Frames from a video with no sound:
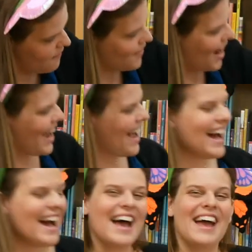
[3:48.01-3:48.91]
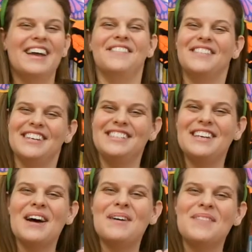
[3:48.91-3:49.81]
five. Good
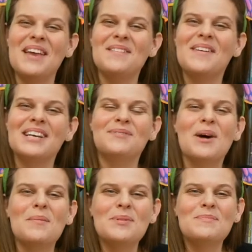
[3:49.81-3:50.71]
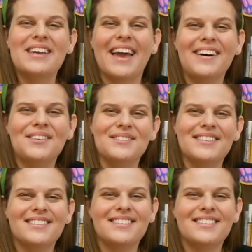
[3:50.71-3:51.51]
job. Thank you guys for helping me count.